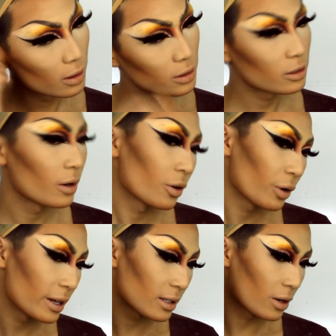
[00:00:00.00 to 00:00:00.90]
so it
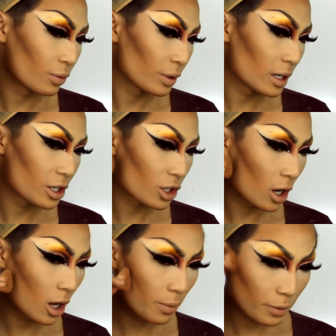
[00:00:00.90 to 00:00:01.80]
creates a really
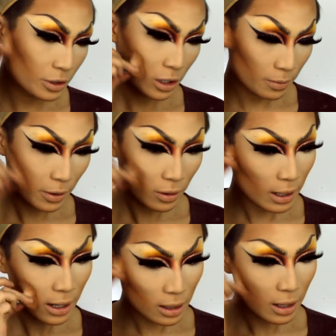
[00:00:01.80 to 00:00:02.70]
sharp cheekbone line,